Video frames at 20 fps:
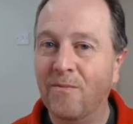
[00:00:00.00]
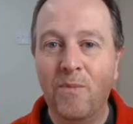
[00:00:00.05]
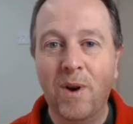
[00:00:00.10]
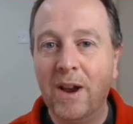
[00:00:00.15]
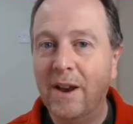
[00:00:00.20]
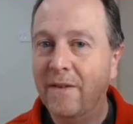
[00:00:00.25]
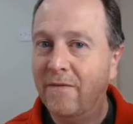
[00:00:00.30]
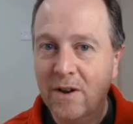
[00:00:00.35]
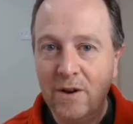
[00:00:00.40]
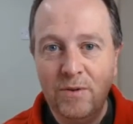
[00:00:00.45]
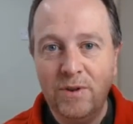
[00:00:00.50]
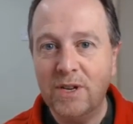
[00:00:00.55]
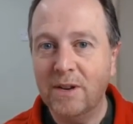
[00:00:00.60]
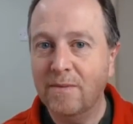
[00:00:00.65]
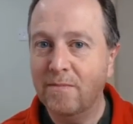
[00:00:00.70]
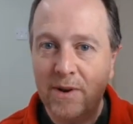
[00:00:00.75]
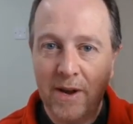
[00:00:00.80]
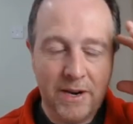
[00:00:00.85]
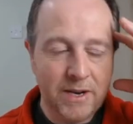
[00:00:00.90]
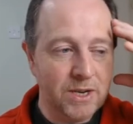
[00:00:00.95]
Well, if you're
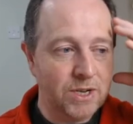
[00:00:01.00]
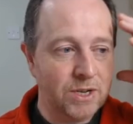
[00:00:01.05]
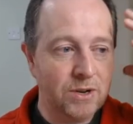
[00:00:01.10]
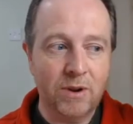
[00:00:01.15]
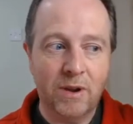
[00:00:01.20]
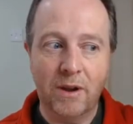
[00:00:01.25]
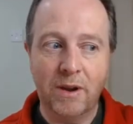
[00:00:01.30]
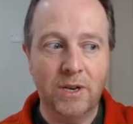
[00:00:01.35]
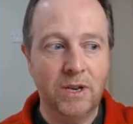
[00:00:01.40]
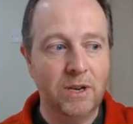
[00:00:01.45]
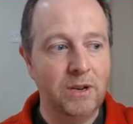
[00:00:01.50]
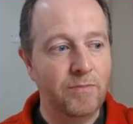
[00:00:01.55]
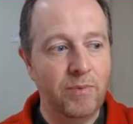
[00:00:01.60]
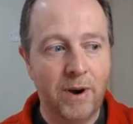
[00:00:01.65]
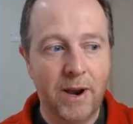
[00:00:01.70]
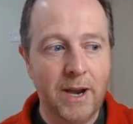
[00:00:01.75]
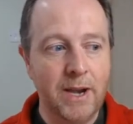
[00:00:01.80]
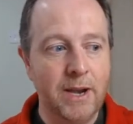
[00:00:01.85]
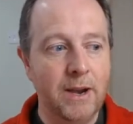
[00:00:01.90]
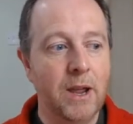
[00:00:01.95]
losing blood, it's not going to your
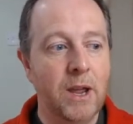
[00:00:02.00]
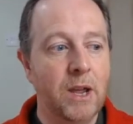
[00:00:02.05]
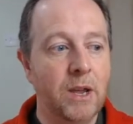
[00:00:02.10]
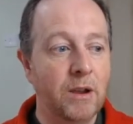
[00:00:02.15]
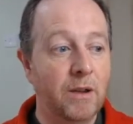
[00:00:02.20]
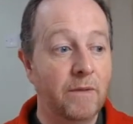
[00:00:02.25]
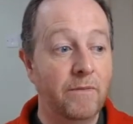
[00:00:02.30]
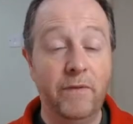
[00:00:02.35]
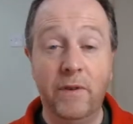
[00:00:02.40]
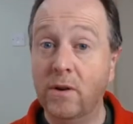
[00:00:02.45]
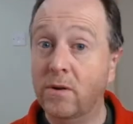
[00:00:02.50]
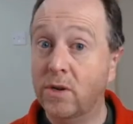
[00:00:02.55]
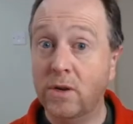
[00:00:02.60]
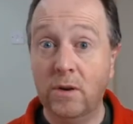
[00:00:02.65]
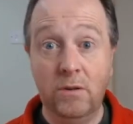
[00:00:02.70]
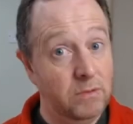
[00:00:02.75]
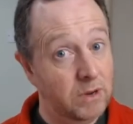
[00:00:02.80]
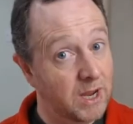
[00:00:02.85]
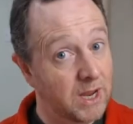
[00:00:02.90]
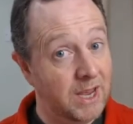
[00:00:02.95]
brain.
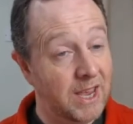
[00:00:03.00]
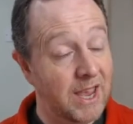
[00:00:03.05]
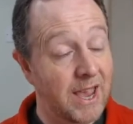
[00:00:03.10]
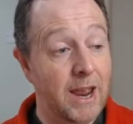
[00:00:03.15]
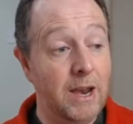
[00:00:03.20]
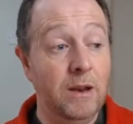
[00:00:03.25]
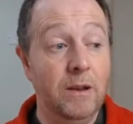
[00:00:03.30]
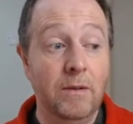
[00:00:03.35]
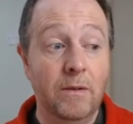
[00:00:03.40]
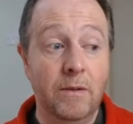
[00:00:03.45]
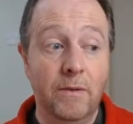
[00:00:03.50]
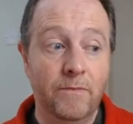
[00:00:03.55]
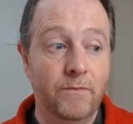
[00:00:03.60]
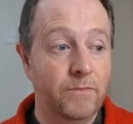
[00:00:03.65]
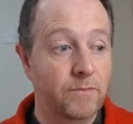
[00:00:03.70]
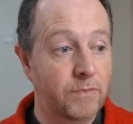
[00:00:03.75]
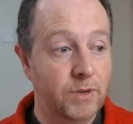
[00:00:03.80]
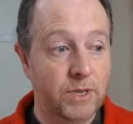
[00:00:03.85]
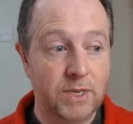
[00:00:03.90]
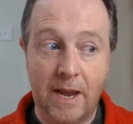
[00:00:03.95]
Confusion, again,
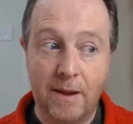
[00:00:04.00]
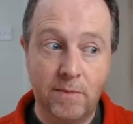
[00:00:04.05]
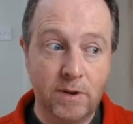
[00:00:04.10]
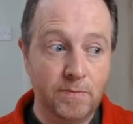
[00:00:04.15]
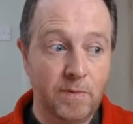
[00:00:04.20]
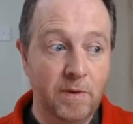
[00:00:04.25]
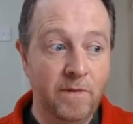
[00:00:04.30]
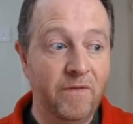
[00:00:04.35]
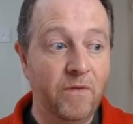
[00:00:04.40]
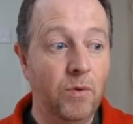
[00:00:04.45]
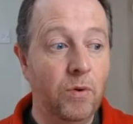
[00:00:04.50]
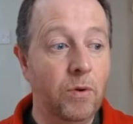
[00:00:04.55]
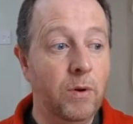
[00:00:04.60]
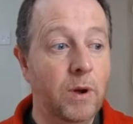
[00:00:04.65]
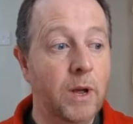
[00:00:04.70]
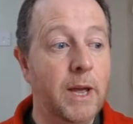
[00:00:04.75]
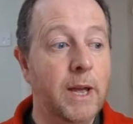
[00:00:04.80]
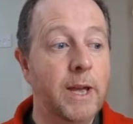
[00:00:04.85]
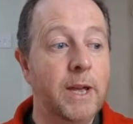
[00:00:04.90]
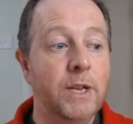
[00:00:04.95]
same as before.
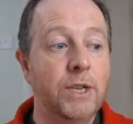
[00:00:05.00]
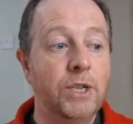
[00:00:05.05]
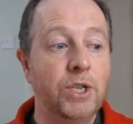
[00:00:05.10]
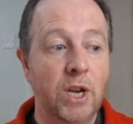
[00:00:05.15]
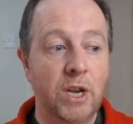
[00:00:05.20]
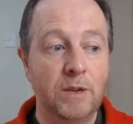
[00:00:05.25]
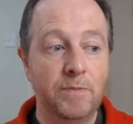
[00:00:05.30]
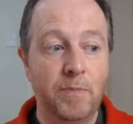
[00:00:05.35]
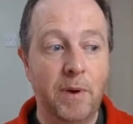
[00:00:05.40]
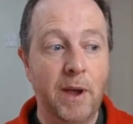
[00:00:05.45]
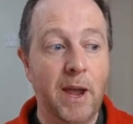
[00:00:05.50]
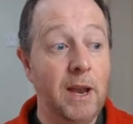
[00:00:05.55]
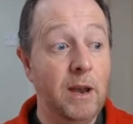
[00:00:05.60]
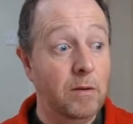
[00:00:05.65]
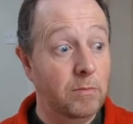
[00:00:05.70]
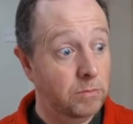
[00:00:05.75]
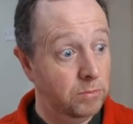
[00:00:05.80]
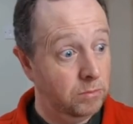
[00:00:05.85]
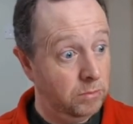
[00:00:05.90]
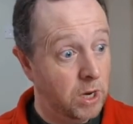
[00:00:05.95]
Chest
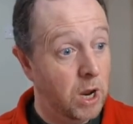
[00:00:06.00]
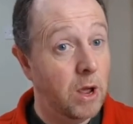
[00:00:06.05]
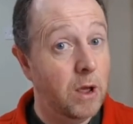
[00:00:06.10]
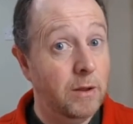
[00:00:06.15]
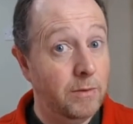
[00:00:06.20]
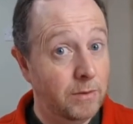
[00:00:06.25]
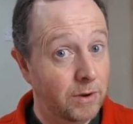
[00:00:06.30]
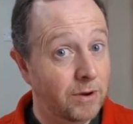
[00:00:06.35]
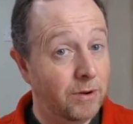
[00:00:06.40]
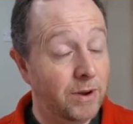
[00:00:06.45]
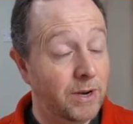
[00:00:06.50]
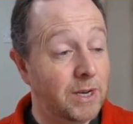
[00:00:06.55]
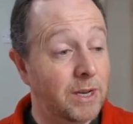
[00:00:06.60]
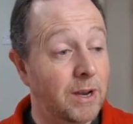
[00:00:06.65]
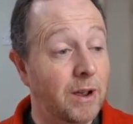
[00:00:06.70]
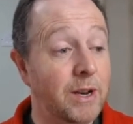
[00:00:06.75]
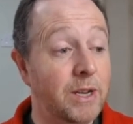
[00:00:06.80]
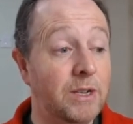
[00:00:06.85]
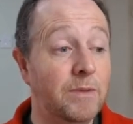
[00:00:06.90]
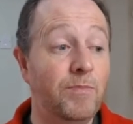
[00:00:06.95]
pain, not
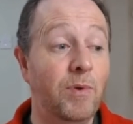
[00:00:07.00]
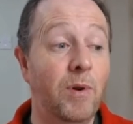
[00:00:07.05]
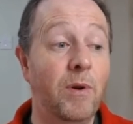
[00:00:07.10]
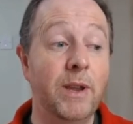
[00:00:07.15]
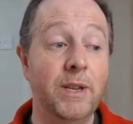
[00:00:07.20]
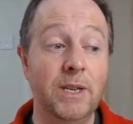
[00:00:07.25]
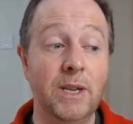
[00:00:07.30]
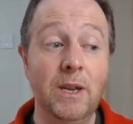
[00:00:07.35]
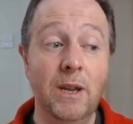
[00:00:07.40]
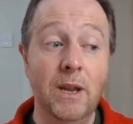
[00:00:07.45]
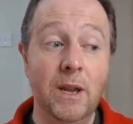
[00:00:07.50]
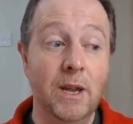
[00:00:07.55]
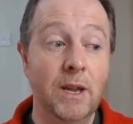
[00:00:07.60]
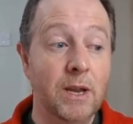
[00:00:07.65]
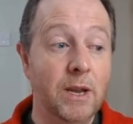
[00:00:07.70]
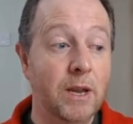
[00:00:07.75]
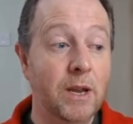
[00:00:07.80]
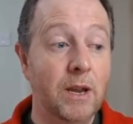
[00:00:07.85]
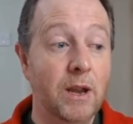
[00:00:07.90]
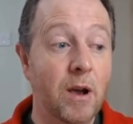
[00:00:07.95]
entirely surprising.
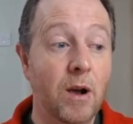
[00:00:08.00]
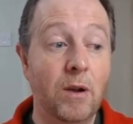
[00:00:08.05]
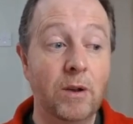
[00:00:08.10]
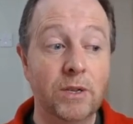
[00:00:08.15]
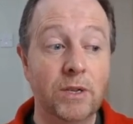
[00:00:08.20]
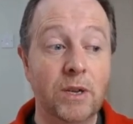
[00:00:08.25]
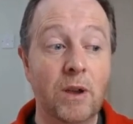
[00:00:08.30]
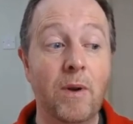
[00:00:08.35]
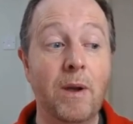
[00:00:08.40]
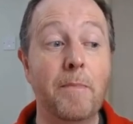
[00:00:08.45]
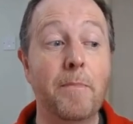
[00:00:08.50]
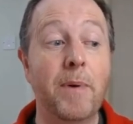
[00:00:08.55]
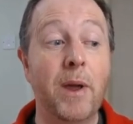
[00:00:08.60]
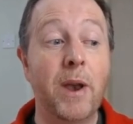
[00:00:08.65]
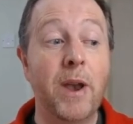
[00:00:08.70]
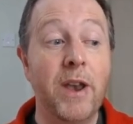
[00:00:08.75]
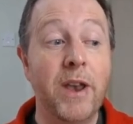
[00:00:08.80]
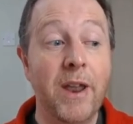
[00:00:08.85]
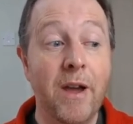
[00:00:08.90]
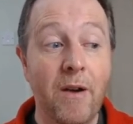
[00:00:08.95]
Your heart's going
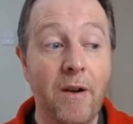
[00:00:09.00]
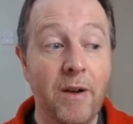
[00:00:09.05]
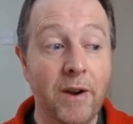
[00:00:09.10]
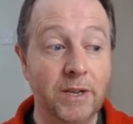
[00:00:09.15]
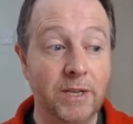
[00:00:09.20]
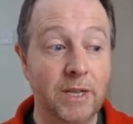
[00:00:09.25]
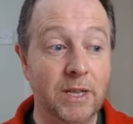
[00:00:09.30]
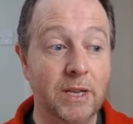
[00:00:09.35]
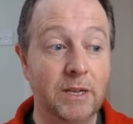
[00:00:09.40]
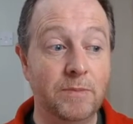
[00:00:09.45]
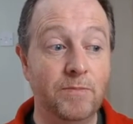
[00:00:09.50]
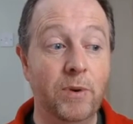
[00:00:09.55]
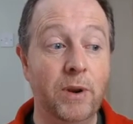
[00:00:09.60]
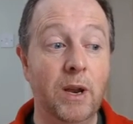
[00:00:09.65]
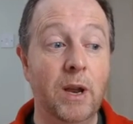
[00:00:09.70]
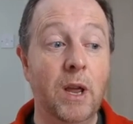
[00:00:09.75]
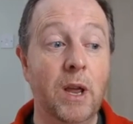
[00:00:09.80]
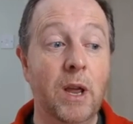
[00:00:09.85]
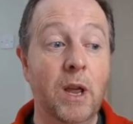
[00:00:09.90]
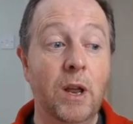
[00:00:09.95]
bananas at this
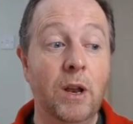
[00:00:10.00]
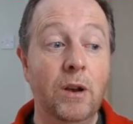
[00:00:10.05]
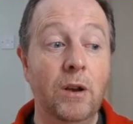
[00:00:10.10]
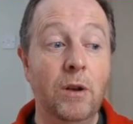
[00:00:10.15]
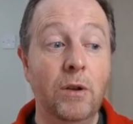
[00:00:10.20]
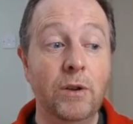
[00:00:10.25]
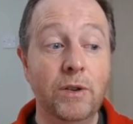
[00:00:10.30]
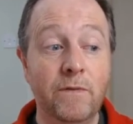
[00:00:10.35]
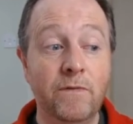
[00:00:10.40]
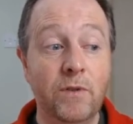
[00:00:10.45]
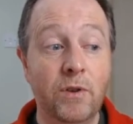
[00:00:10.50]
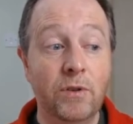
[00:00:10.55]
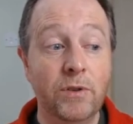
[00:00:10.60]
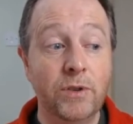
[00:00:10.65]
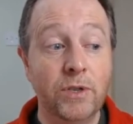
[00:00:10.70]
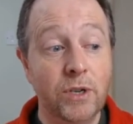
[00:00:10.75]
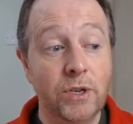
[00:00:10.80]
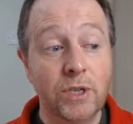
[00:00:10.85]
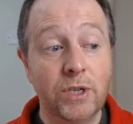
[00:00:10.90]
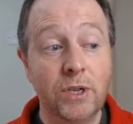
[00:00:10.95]
point. Loss of
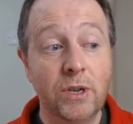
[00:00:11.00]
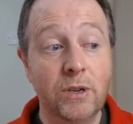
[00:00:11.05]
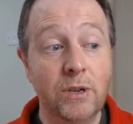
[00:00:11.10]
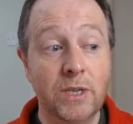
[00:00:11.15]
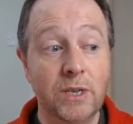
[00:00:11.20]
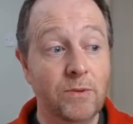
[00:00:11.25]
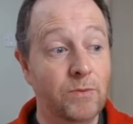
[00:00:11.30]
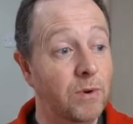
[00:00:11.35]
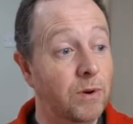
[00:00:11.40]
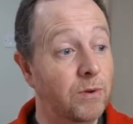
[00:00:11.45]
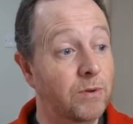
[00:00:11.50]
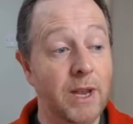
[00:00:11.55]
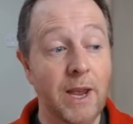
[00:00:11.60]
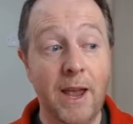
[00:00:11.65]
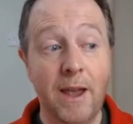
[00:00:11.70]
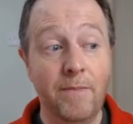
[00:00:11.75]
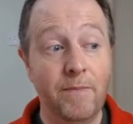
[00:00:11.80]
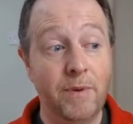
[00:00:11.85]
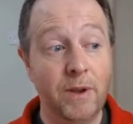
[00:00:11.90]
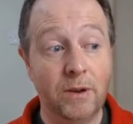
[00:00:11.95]
consciousness, well,
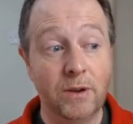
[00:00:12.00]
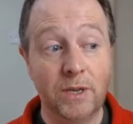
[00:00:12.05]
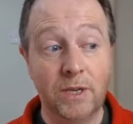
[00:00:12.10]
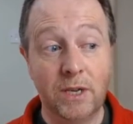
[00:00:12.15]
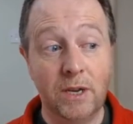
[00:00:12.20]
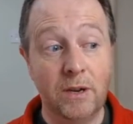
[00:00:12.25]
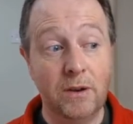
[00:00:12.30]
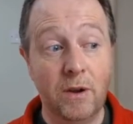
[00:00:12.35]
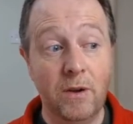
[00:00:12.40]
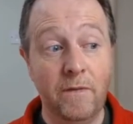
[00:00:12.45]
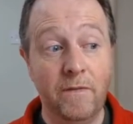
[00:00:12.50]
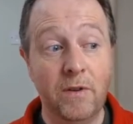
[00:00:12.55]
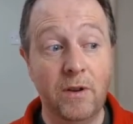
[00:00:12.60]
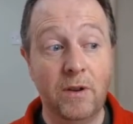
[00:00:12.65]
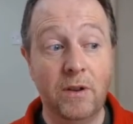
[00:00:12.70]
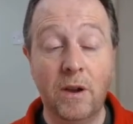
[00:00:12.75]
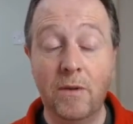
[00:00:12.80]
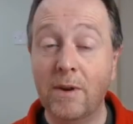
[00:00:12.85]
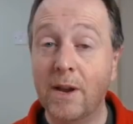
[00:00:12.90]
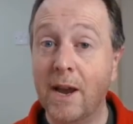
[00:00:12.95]
yeah, because you know, if
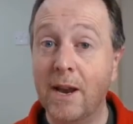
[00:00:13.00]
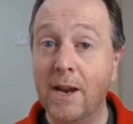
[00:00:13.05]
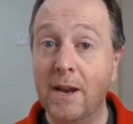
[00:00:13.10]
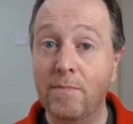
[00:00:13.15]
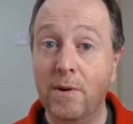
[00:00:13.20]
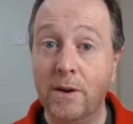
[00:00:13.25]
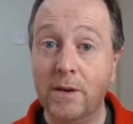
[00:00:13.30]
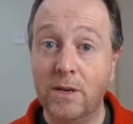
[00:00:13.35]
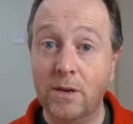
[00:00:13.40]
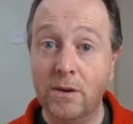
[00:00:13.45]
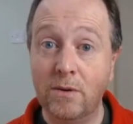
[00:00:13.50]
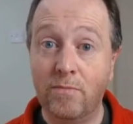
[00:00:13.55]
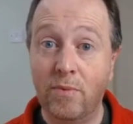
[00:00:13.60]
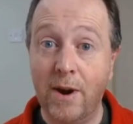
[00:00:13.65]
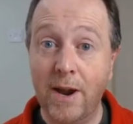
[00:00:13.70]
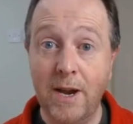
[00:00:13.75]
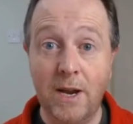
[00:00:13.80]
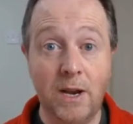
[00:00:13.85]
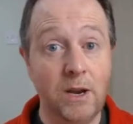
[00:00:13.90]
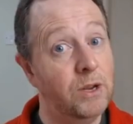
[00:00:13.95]
you don't get any blood to your
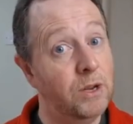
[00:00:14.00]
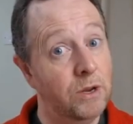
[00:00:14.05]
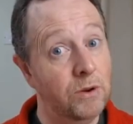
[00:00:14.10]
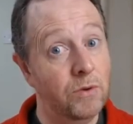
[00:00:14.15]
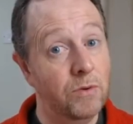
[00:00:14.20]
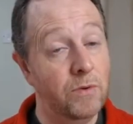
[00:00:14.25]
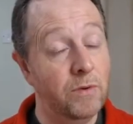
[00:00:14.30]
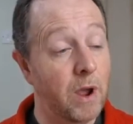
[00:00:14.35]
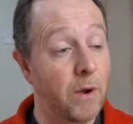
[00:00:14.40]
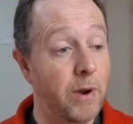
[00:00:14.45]
brain, you're